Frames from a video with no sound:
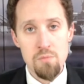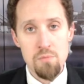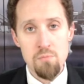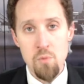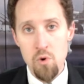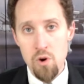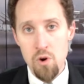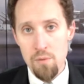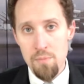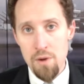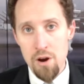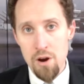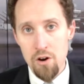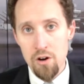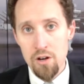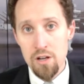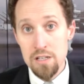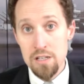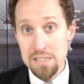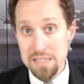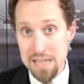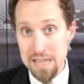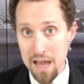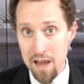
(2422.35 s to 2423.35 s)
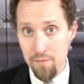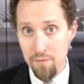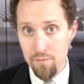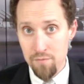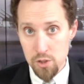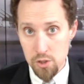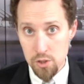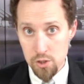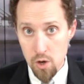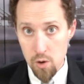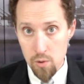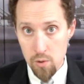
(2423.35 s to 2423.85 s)
and more Americans have
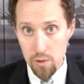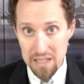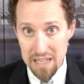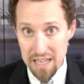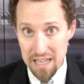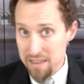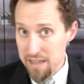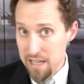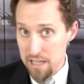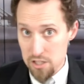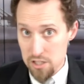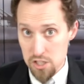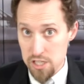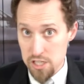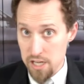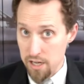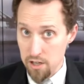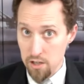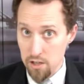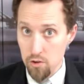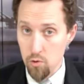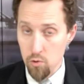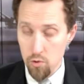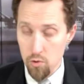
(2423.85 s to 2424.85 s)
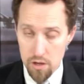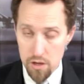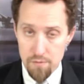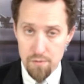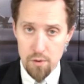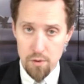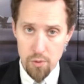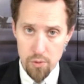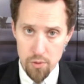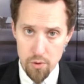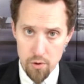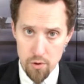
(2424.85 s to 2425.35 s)
to go and get that second or
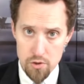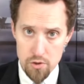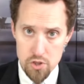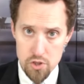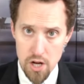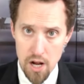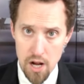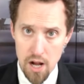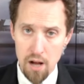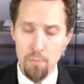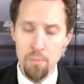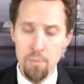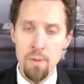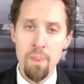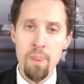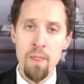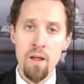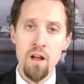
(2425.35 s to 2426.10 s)
even third job,